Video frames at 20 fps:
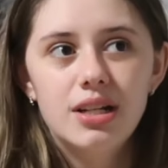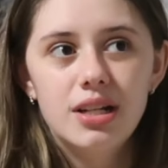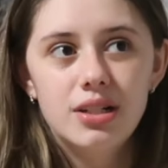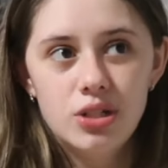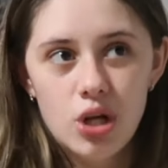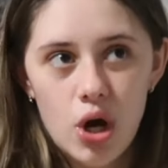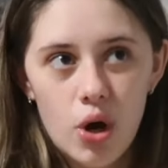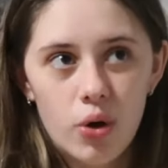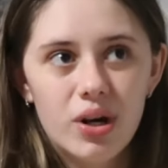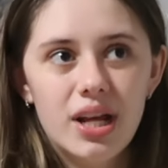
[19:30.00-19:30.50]

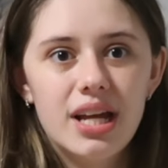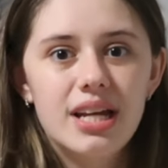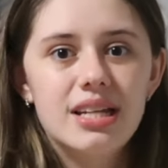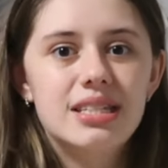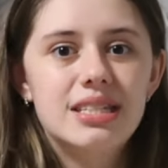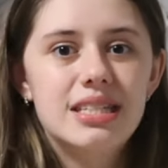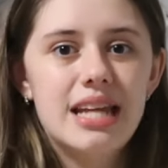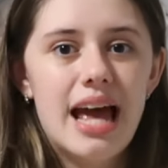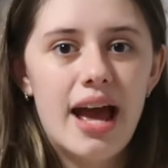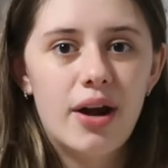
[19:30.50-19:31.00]

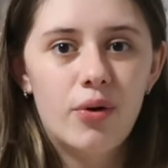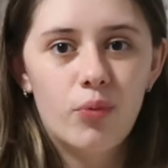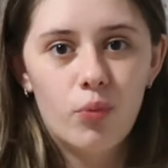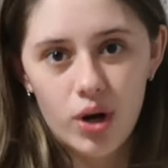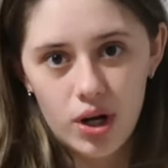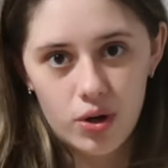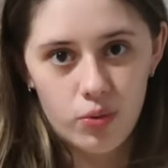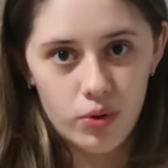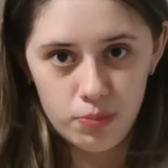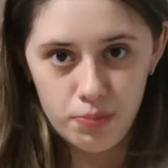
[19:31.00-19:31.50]
notice, and
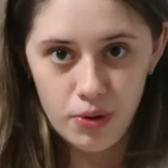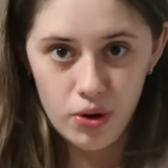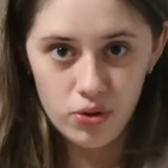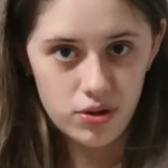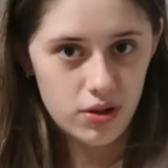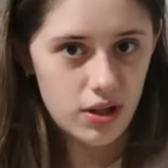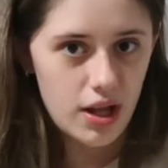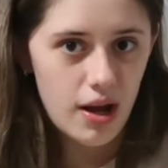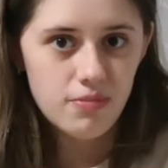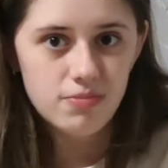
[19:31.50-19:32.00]
work with both
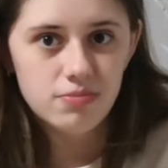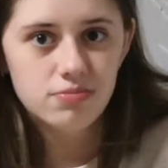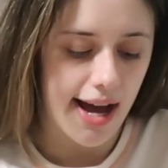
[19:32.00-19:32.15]
of them.